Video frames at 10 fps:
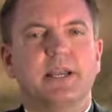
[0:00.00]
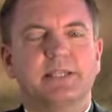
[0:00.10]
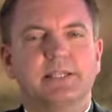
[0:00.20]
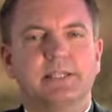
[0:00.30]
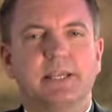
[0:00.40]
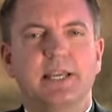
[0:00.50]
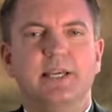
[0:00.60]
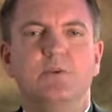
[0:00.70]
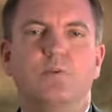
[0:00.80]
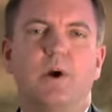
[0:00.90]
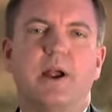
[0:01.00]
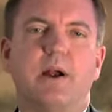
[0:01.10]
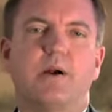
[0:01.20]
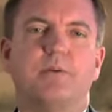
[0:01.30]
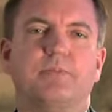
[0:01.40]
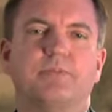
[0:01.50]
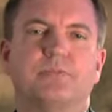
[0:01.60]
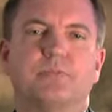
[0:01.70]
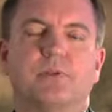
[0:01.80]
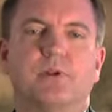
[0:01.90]
a scene where
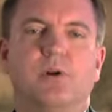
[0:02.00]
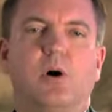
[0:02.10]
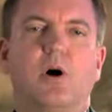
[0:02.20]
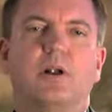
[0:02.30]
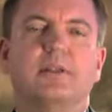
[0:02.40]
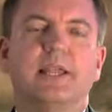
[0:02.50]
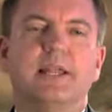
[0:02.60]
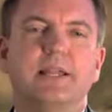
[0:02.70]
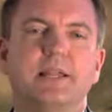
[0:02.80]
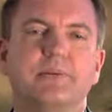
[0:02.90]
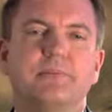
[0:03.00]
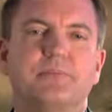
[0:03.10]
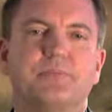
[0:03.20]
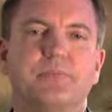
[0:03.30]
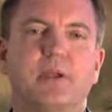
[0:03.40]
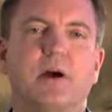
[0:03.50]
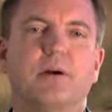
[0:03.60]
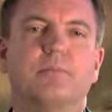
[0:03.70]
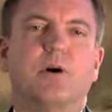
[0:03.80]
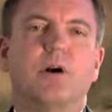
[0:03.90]
Our Lady,
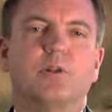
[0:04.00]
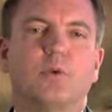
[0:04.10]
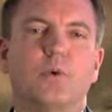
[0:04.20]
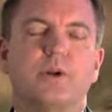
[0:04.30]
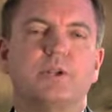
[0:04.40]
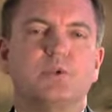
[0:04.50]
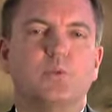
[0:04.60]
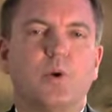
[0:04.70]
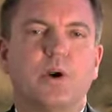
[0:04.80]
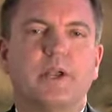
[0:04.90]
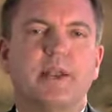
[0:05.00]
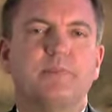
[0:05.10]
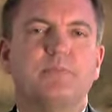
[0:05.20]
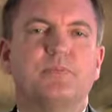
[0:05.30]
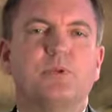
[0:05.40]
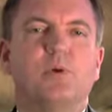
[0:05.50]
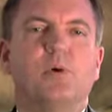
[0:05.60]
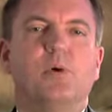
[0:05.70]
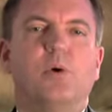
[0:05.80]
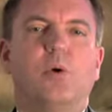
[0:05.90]
our, our Lord is working
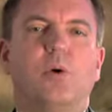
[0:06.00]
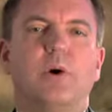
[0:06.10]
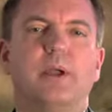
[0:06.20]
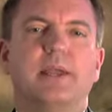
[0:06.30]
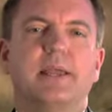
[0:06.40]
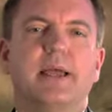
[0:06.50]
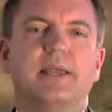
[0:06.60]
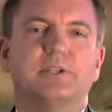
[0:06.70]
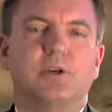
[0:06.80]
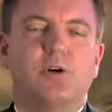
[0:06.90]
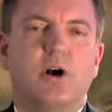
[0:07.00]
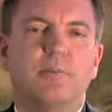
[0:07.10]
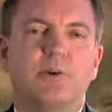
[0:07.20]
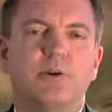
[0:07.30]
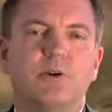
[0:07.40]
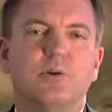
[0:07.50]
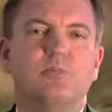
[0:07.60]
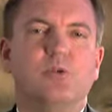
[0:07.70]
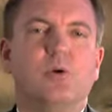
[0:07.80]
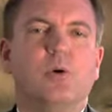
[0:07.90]
on, as a carpenter
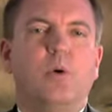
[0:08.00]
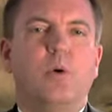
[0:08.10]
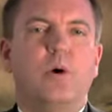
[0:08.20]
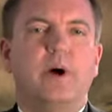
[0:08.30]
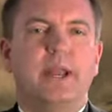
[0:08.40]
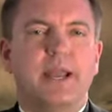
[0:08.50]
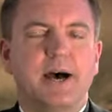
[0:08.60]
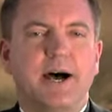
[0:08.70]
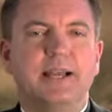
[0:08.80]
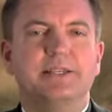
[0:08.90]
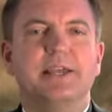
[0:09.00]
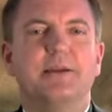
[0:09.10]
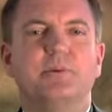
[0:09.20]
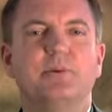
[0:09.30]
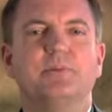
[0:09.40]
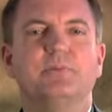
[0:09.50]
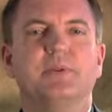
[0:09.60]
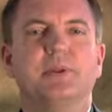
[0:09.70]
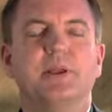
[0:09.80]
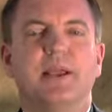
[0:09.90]
on a high table,
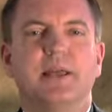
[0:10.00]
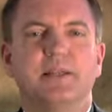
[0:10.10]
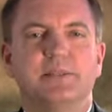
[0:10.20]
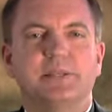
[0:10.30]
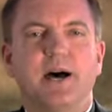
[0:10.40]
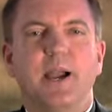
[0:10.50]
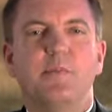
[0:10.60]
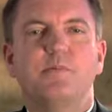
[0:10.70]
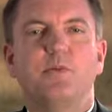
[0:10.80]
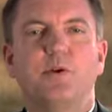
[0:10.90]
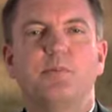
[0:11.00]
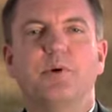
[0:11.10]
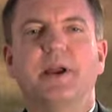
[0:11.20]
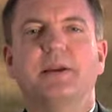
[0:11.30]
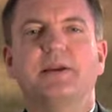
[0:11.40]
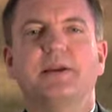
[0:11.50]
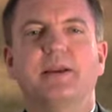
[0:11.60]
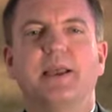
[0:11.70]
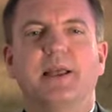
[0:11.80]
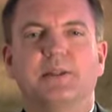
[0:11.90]
and it's time for a break
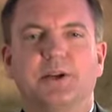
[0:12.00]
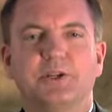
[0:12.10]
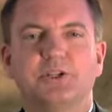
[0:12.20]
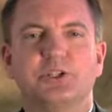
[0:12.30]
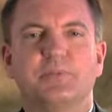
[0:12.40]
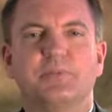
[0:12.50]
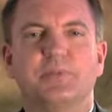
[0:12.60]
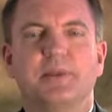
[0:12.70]
and lunch.